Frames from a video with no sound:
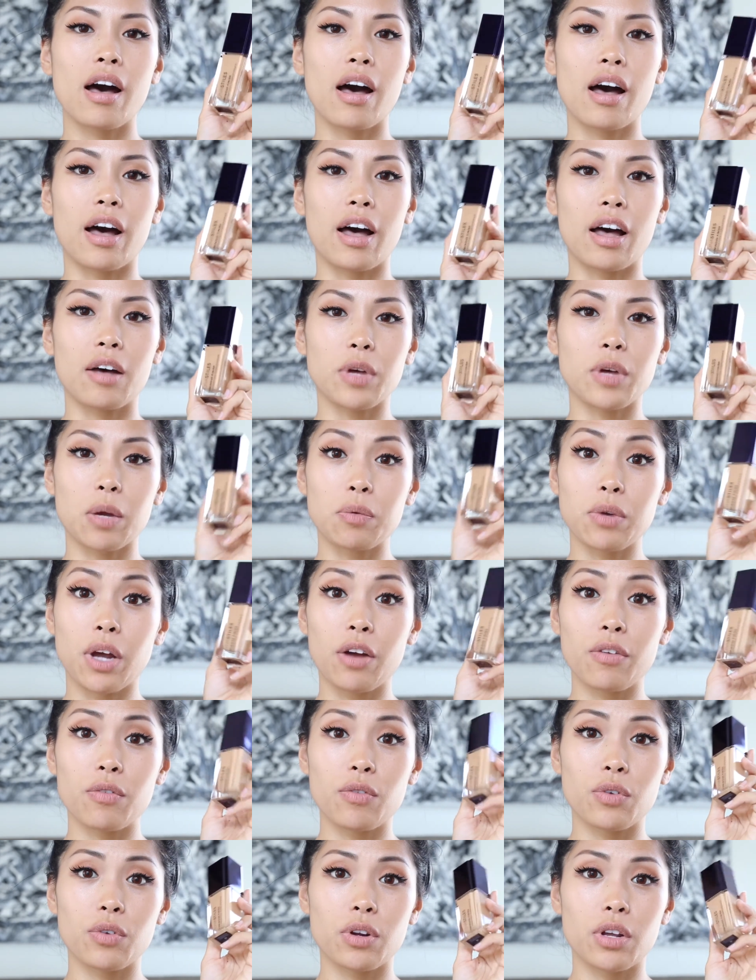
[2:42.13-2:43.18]
Um, I'm
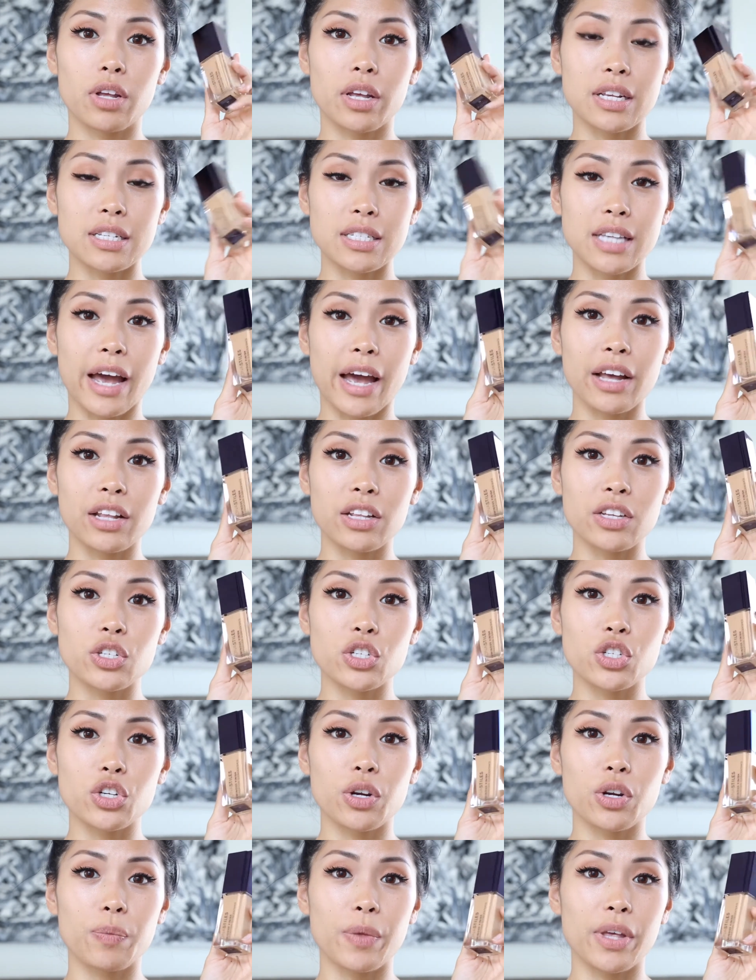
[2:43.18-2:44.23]
not exactly
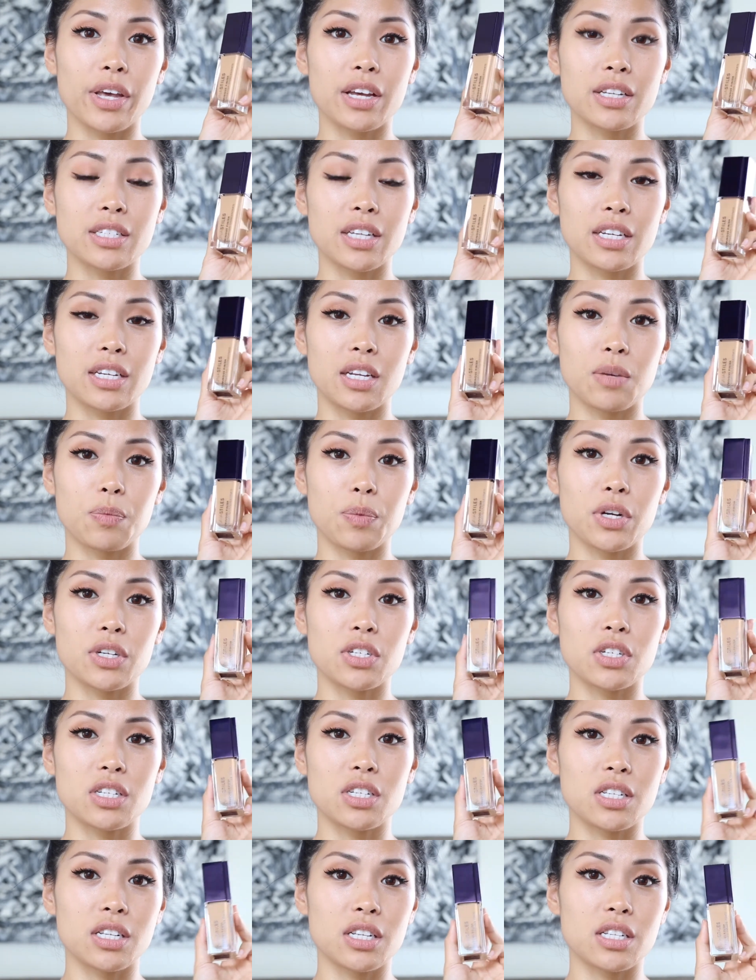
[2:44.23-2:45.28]
sure because I did
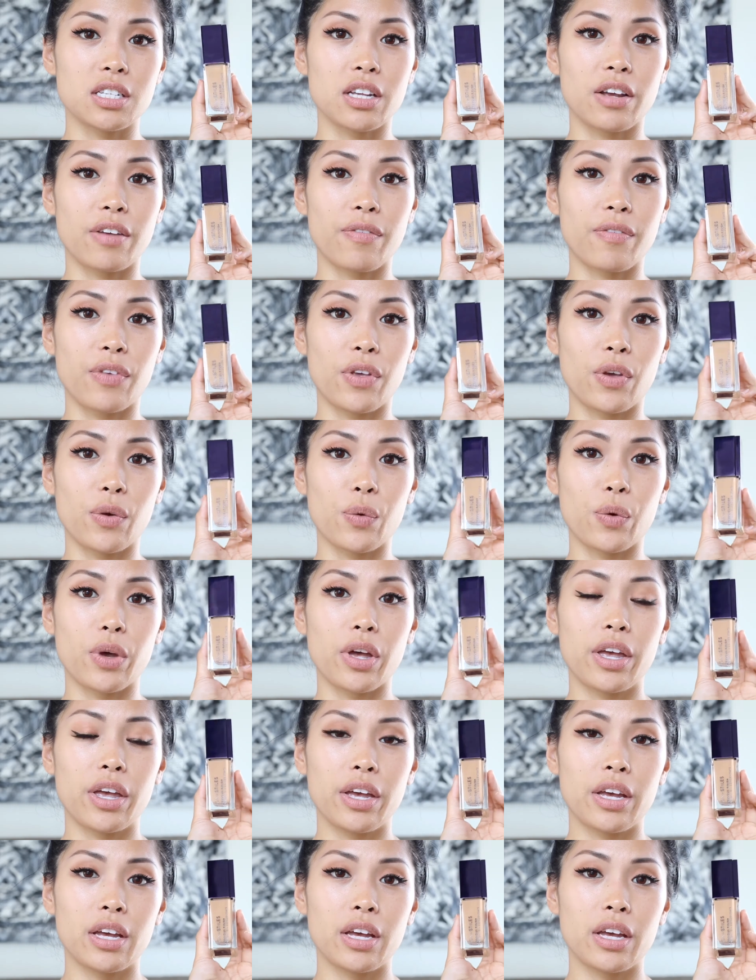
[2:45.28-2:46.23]
purchase this a few